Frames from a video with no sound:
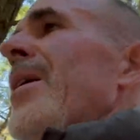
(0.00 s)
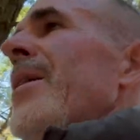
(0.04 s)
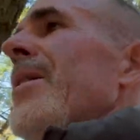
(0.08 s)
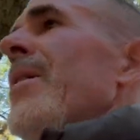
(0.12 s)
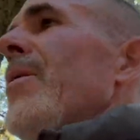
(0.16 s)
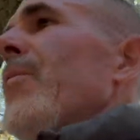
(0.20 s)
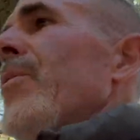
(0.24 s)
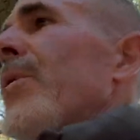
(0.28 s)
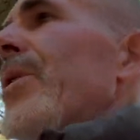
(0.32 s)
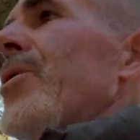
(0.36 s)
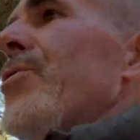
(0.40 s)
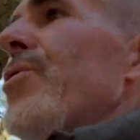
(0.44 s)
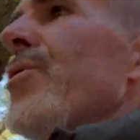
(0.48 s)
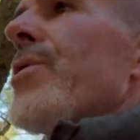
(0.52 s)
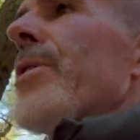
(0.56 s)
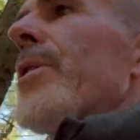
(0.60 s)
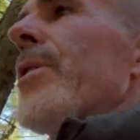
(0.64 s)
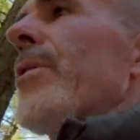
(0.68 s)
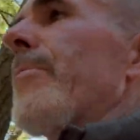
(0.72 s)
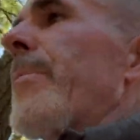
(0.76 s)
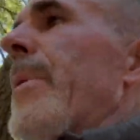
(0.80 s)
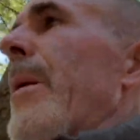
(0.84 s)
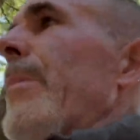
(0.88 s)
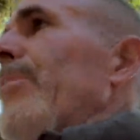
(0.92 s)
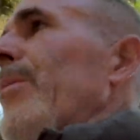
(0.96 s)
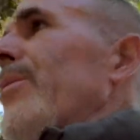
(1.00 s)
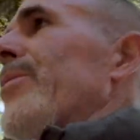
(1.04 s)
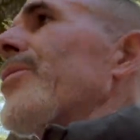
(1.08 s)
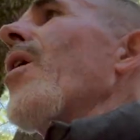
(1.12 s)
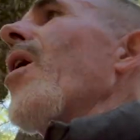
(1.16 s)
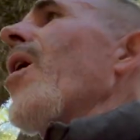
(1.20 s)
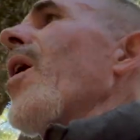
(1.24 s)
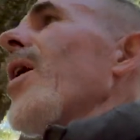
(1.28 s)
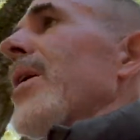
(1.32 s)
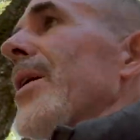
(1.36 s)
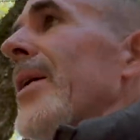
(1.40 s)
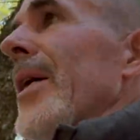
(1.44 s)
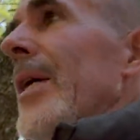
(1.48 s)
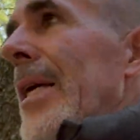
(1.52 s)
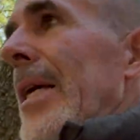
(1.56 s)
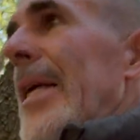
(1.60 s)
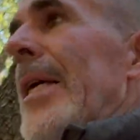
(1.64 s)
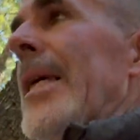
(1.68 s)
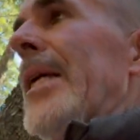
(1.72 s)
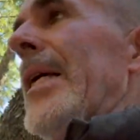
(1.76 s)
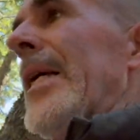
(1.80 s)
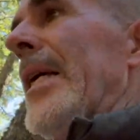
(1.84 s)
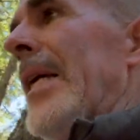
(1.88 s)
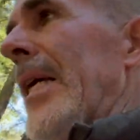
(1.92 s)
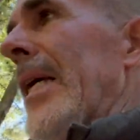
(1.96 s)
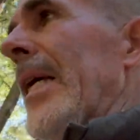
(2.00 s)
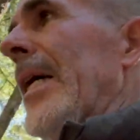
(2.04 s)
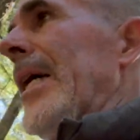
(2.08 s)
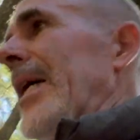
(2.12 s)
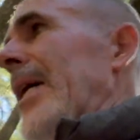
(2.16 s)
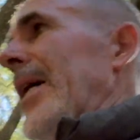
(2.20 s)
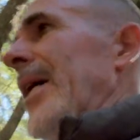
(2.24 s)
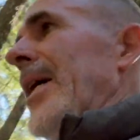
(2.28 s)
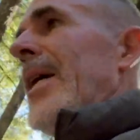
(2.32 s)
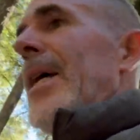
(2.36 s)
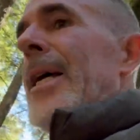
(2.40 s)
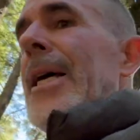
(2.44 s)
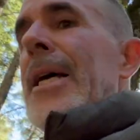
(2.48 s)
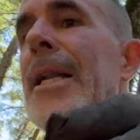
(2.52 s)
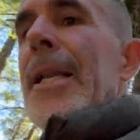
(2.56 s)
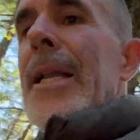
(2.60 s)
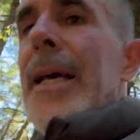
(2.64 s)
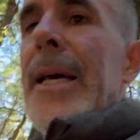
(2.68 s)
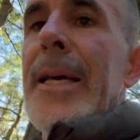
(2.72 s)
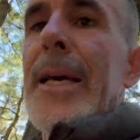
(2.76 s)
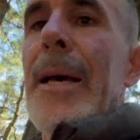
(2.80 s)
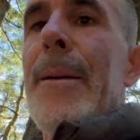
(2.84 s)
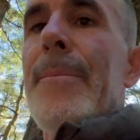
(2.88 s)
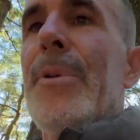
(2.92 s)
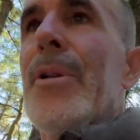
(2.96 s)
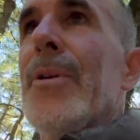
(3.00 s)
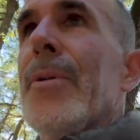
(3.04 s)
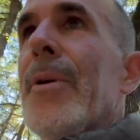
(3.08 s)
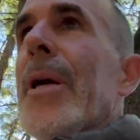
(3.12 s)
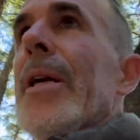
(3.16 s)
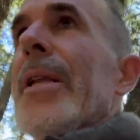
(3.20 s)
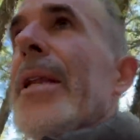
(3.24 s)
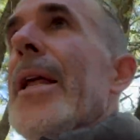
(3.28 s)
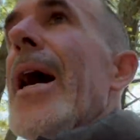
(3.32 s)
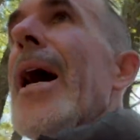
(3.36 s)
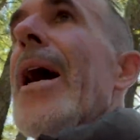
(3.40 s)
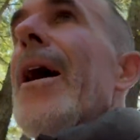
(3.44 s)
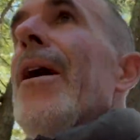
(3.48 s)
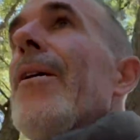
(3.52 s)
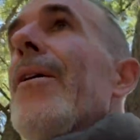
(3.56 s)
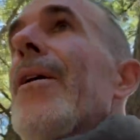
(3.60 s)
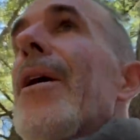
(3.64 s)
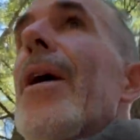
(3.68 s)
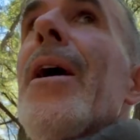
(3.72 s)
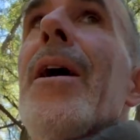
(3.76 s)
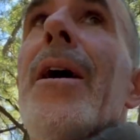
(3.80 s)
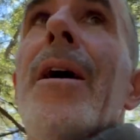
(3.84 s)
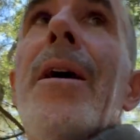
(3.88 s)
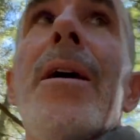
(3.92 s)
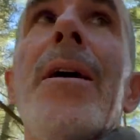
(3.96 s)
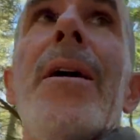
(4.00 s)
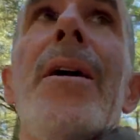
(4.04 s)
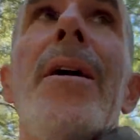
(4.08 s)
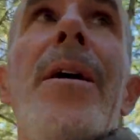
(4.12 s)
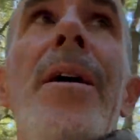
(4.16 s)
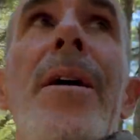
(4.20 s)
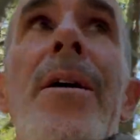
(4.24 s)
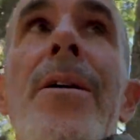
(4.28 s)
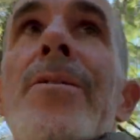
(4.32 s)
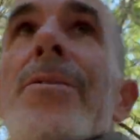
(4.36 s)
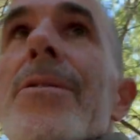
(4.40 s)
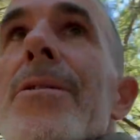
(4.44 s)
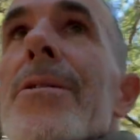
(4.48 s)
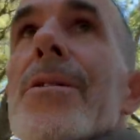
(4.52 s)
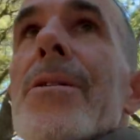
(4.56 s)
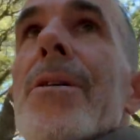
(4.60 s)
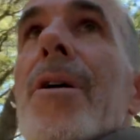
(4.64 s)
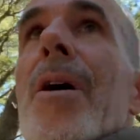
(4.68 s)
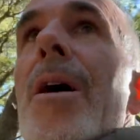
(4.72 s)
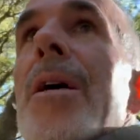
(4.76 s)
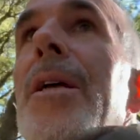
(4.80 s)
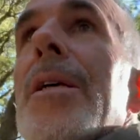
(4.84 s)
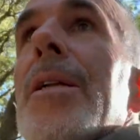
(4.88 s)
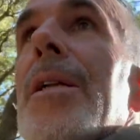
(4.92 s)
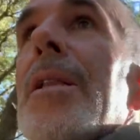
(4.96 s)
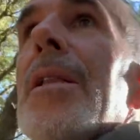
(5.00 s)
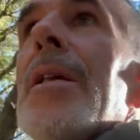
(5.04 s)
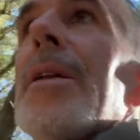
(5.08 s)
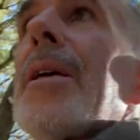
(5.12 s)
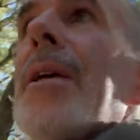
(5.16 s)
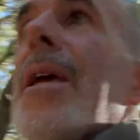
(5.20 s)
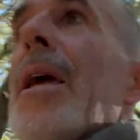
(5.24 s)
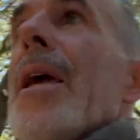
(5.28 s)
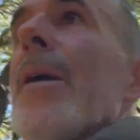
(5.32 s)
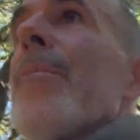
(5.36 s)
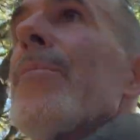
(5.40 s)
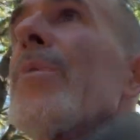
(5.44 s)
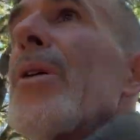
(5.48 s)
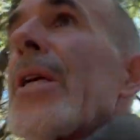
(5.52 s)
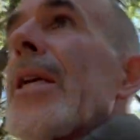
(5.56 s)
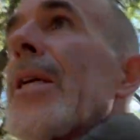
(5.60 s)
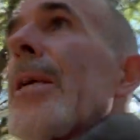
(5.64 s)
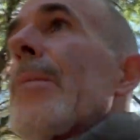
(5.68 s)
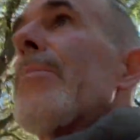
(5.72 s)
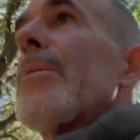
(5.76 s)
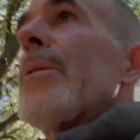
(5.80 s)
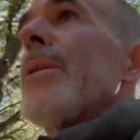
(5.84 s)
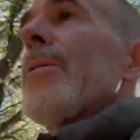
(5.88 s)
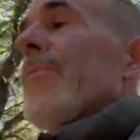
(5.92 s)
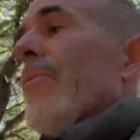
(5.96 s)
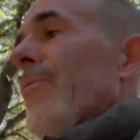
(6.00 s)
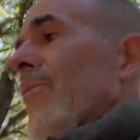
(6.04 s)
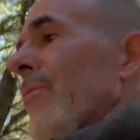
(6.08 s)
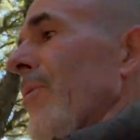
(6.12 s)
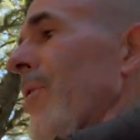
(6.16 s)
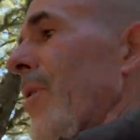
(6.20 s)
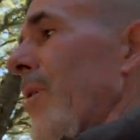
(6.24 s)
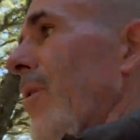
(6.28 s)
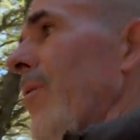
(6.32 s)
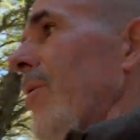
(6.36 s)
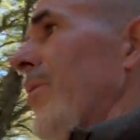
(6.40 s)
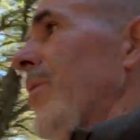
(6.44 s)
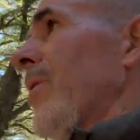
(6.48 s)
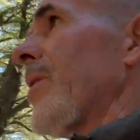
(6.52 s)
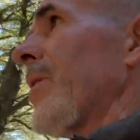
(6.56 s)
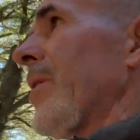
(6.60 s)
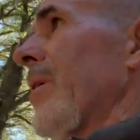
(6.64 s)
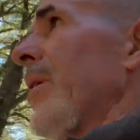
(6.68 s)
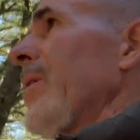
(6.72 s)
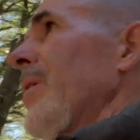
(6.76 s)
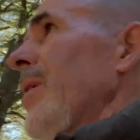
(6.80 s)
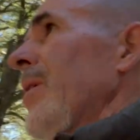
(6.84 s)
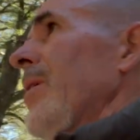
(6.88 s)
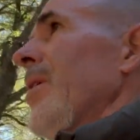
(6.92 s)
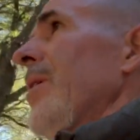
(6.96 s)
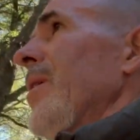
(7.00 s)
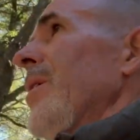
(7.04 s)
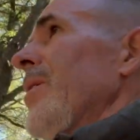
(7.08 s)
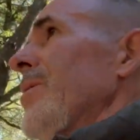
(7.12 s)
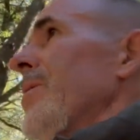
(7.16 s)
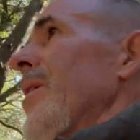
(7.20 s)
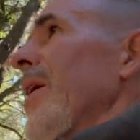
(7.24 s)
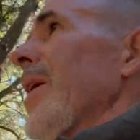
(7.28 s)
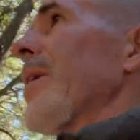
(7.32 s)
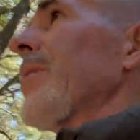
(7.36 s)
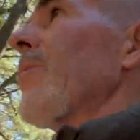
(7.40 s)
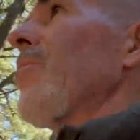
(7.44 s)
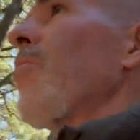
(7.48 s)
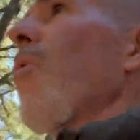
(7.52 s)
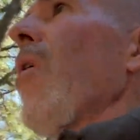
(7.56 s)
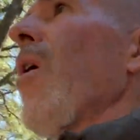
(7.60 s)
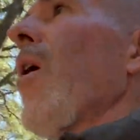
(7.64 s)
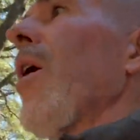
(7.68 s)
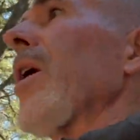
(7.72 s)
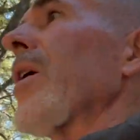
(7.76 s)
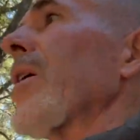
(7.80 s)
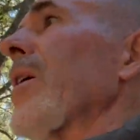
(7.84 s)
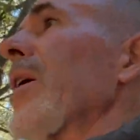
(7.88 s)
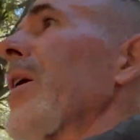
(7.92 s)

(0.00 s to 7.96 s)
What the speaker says: they want to just hear people talking like I'm doing now. Just talking to the camera, keeping it slow, taking a walk,